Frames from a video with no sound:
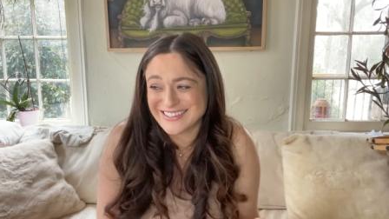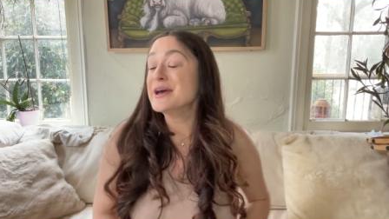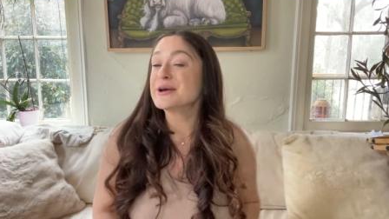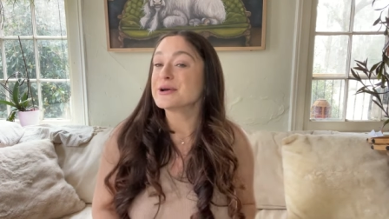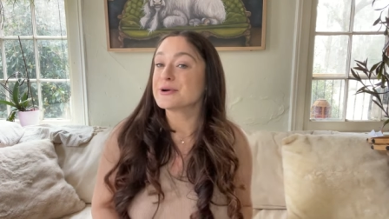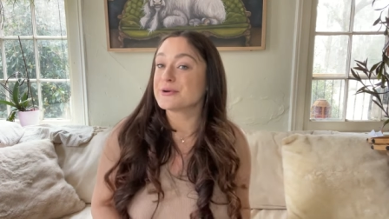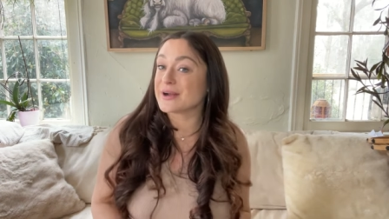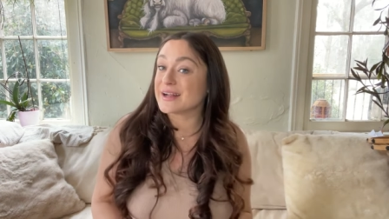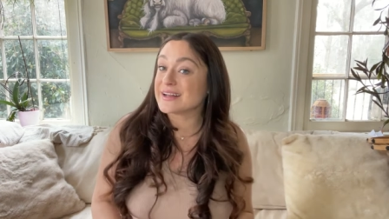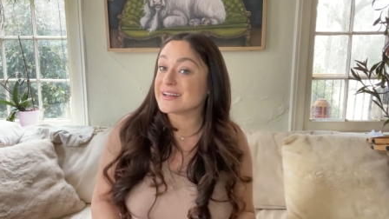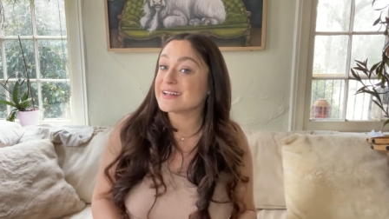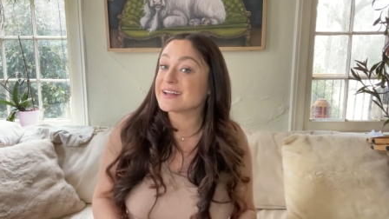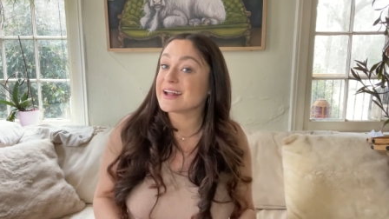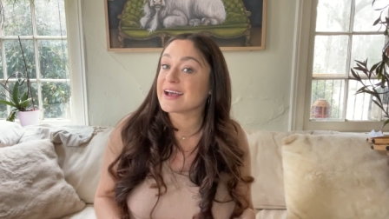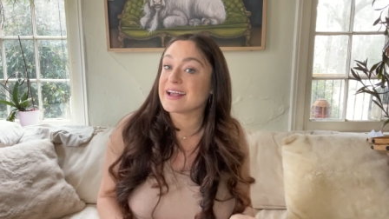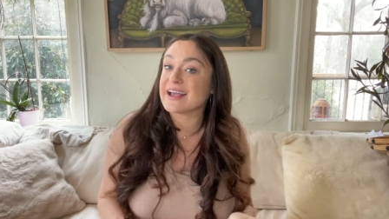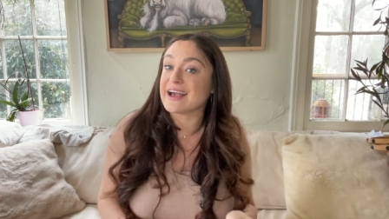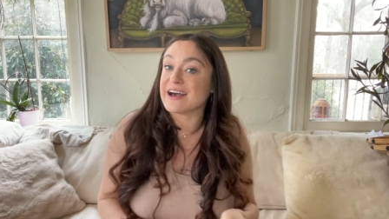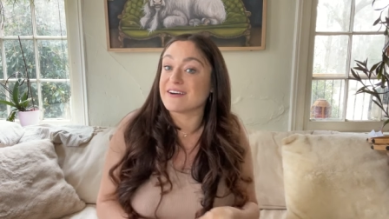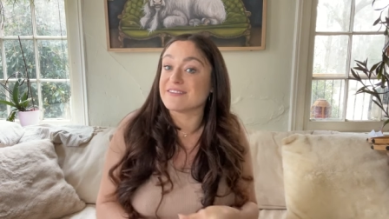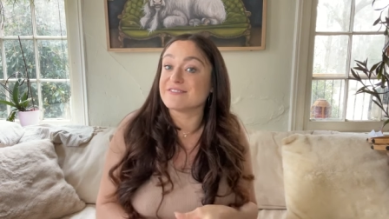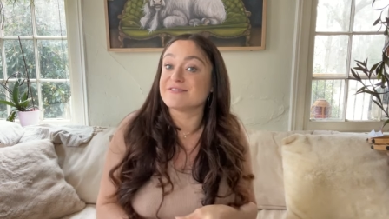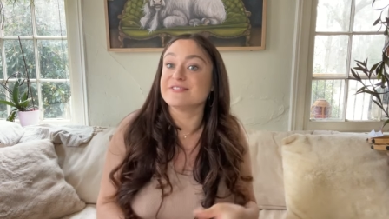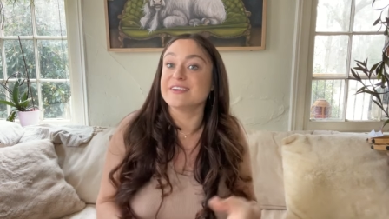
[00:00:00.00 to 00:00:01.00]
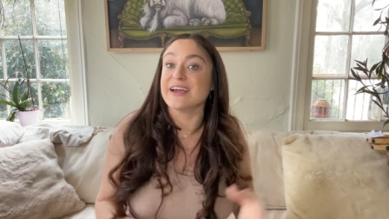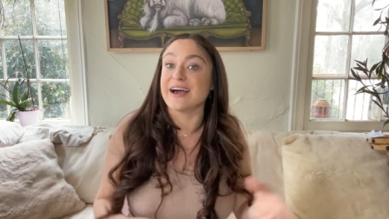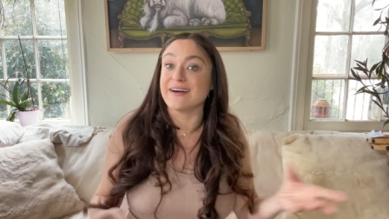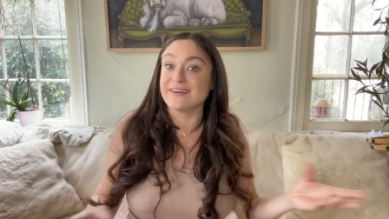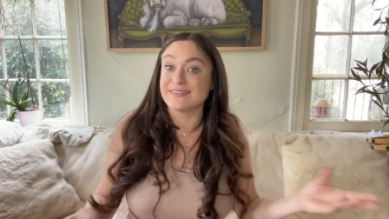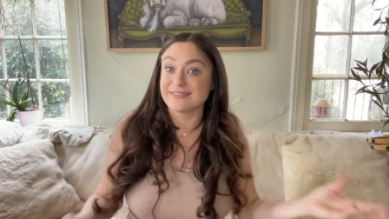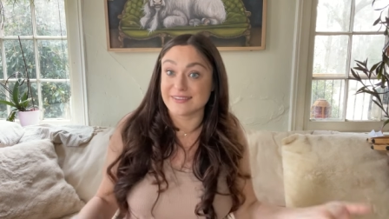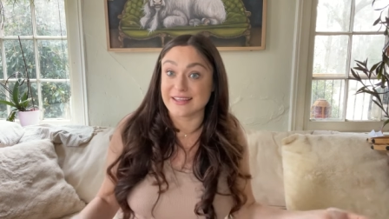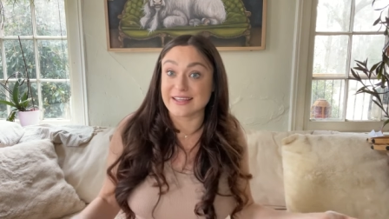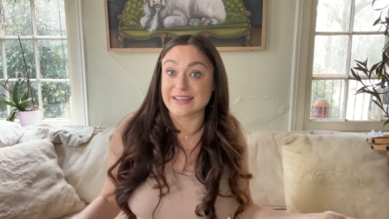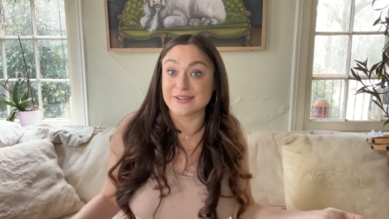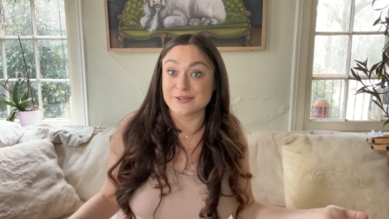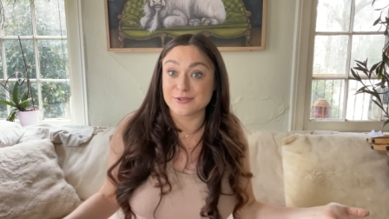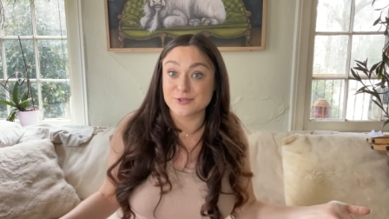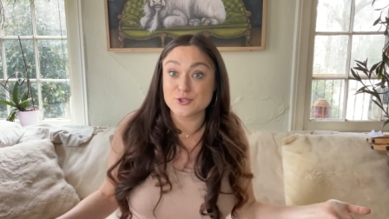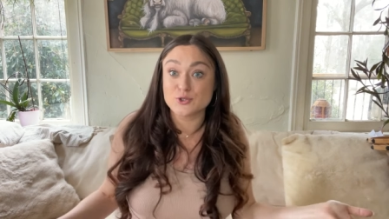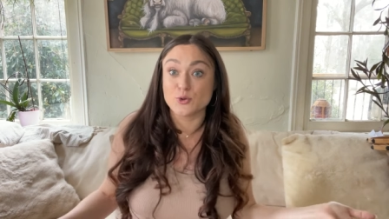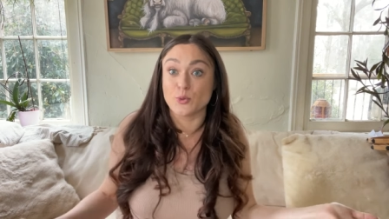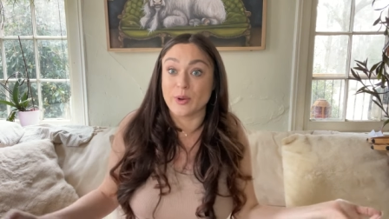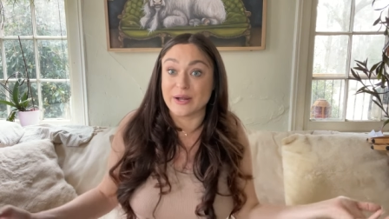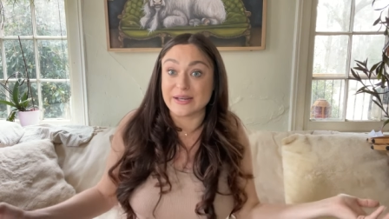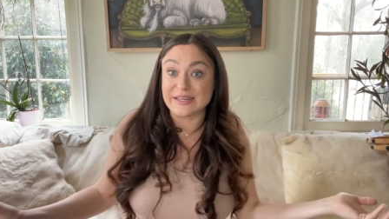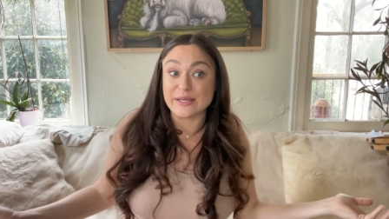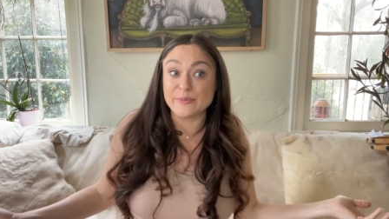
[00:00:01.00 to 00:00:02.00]
Granted, I have, yeah, like
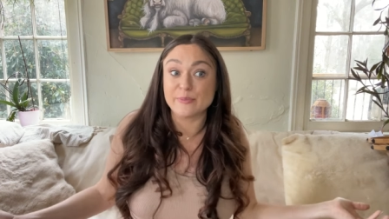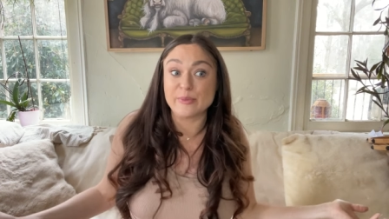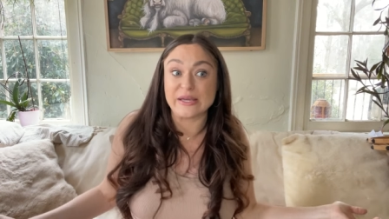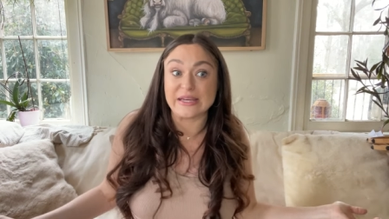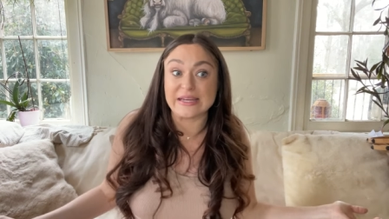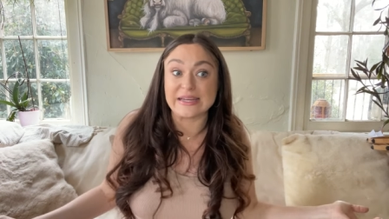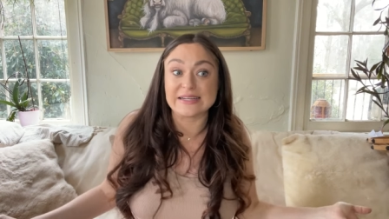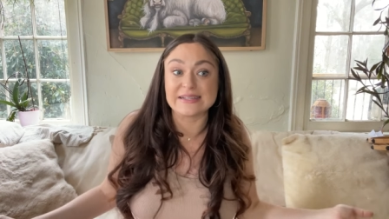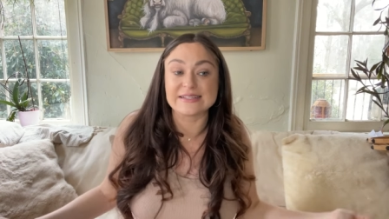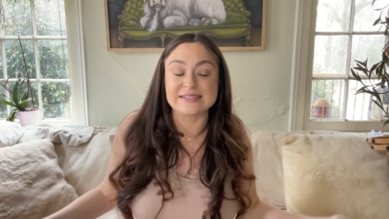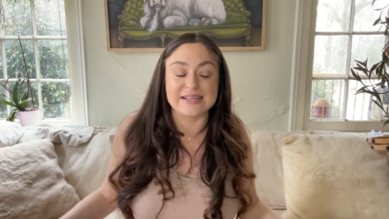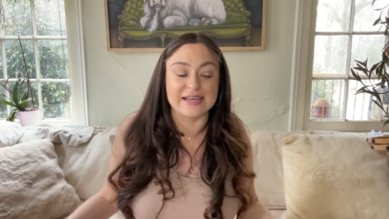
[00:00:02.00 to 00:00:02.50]
twenty pigs